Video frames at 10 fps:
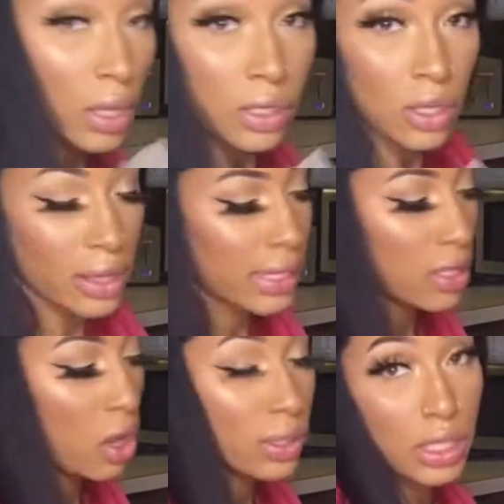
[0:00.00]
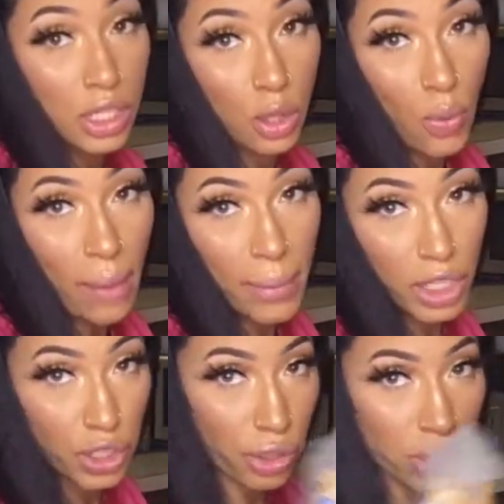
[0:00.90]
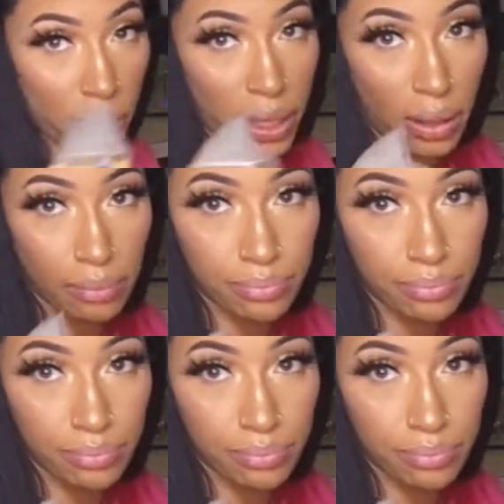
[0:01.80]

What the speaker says: So this goes into the wet mixture as well.